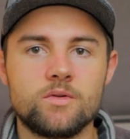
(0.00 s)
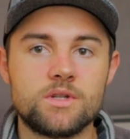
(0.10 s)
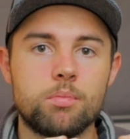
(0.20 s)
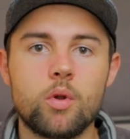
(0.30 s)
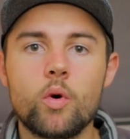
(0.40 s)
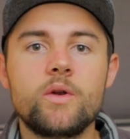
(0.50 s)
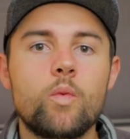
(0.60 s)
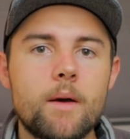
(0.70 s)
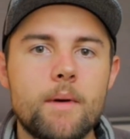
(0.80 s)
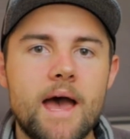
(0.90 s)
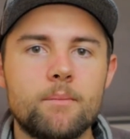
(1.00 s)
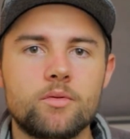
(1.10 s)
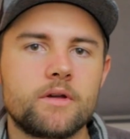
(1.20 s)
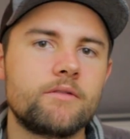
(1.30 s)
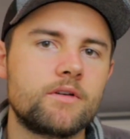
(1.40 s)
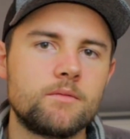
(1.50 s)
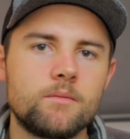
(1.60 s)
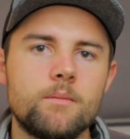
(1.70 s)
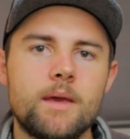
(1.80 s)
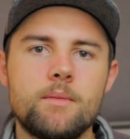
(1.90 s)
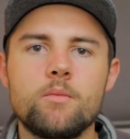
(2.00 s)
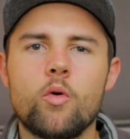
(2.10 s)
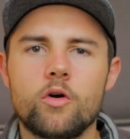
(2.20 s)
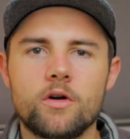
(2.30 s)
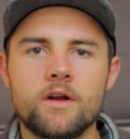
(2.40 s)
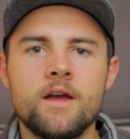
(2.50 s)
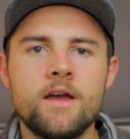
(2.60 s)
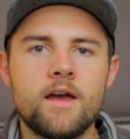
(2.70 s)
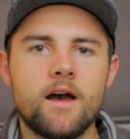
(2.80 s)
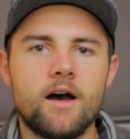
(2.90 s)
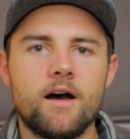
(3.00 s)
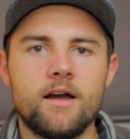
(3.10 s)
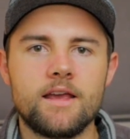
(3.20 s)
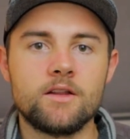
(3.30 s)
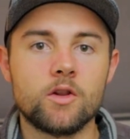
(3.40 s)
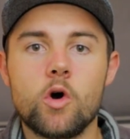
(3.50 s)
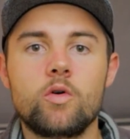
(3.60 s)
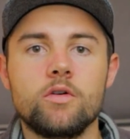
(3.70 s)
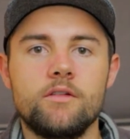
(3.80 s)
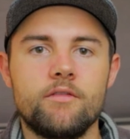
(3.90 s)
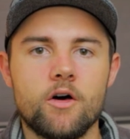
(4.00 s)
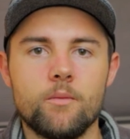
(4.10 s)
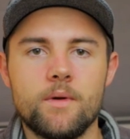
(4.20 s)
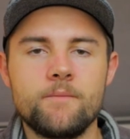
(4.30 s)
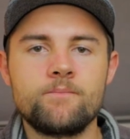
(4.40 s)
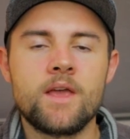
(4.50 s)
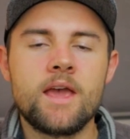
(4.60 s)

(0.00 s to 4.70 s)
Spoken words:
deployed web app, or even maybe more in local development,